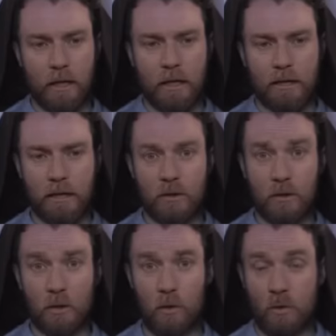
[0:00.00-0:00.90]
guess it's
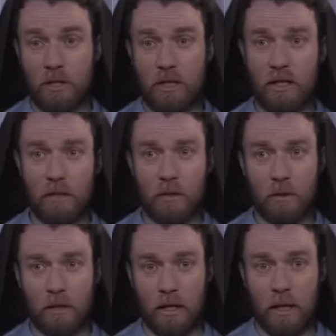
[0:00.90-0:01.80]
who sees you
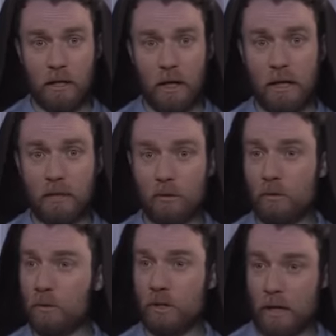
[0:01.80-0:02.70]
staying late to
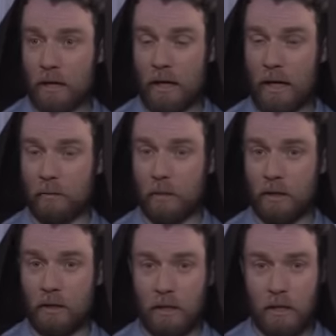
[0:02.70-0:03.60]
do Jedi
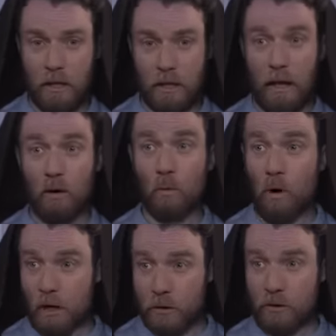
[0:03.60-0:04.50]
admin, how
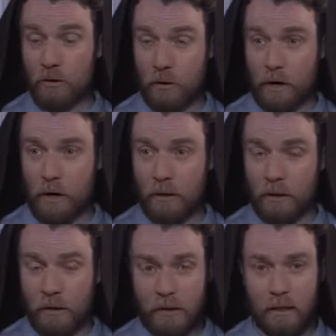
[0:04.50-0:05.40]
wise you are,
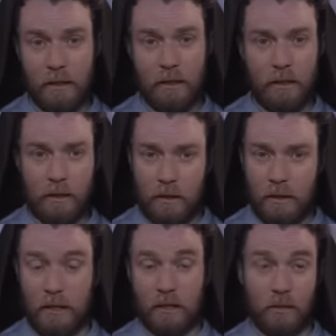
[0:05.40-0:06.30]

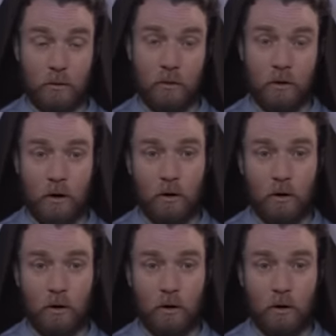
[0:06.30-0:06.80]
and who you know.